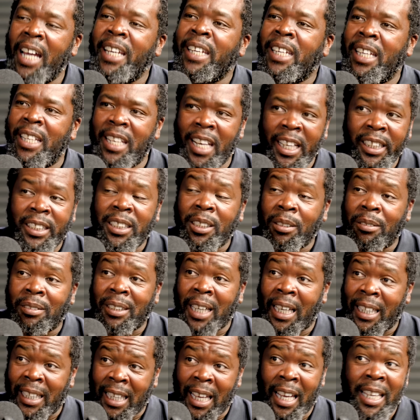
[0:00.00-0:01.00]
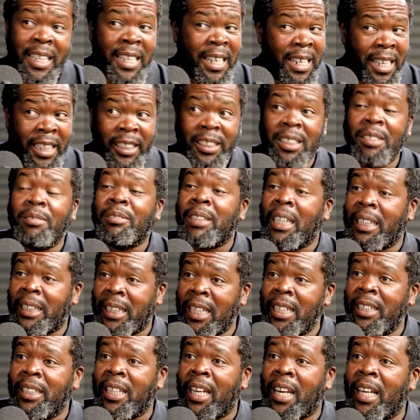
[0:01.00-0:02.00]
And the natives are there, and the natives are
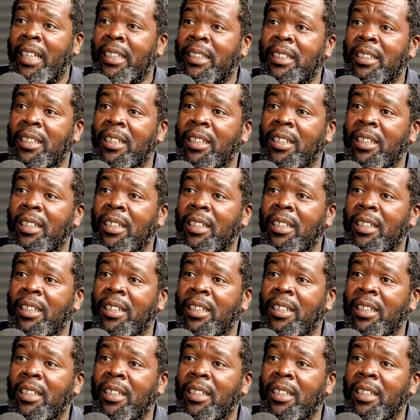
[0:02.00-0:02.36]
dangerous.